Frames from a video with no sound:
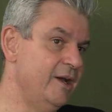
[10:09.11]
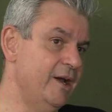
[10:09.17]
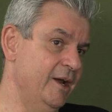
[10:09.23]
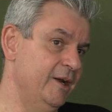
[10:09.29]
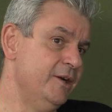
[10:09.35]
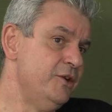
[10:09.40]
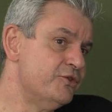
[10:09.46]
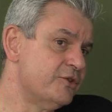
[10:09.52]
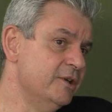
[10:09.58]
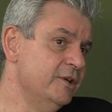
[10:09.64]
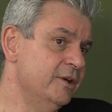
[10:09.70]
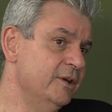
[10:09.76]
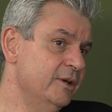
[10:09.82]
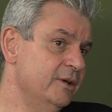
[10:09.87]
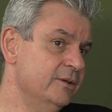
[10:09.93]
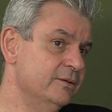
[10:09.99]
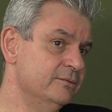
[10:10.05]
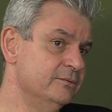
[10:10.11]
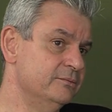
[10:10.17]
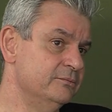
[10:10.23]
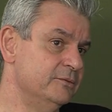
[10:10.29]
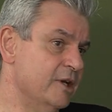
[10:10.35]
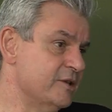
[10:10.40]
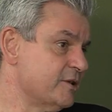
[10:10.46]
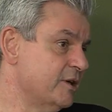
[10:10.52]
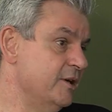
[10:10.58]
energy
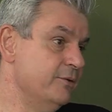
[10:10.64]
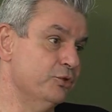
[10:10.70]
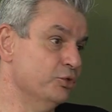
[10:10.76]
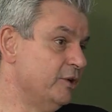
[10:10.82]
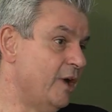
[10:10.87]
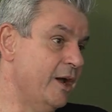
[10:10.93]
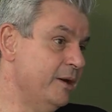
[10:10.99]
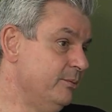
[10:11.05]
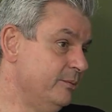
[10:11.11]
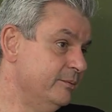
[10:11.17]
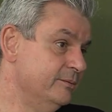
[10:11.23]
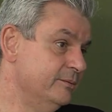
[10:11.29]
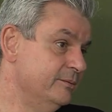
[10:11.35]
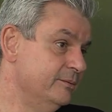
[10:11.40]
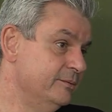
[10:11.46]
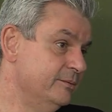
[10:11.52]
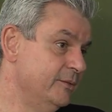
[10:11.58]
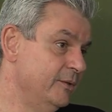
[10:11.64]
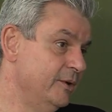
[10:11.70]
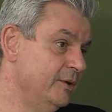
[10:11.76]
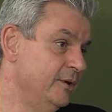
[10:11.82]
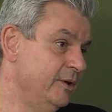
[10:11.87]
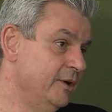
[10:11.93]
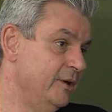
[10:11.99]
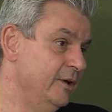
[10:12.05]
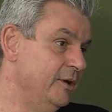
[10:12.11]
doesn't give you time.
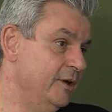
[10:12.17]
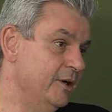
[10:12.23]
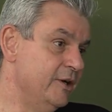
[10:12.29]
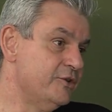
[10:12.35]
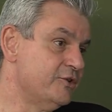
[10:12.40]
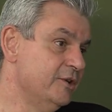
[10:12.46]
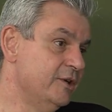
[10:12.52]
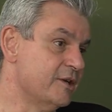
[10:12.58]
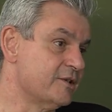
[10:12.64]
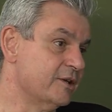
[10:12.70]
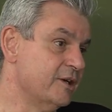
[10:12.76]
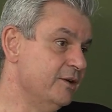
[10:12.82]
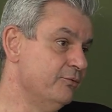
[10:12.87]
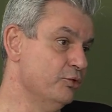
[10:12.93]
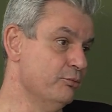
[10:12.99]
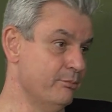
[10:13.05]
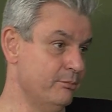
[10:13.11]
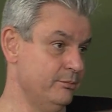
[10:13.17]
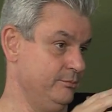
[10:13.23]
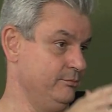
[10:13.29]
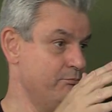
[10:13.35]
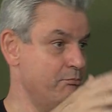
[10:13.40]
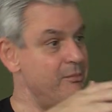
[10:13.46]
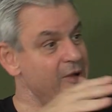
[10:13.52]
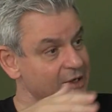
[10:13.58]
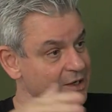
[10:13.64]
Energy doesn't give you
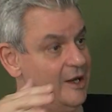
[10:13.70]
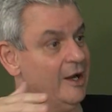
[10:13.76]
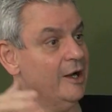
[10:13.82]
many